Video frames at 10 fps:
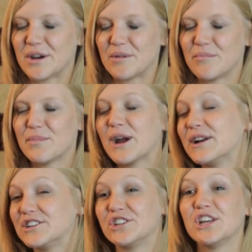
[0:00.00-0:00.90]
Um,
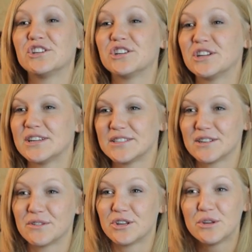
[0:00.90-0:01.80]
parent education is
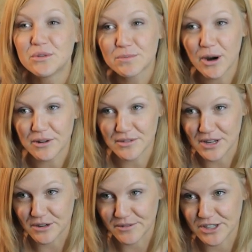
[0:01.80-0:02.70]
another huge part of the
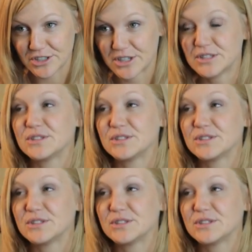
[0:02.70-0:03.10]
intervention,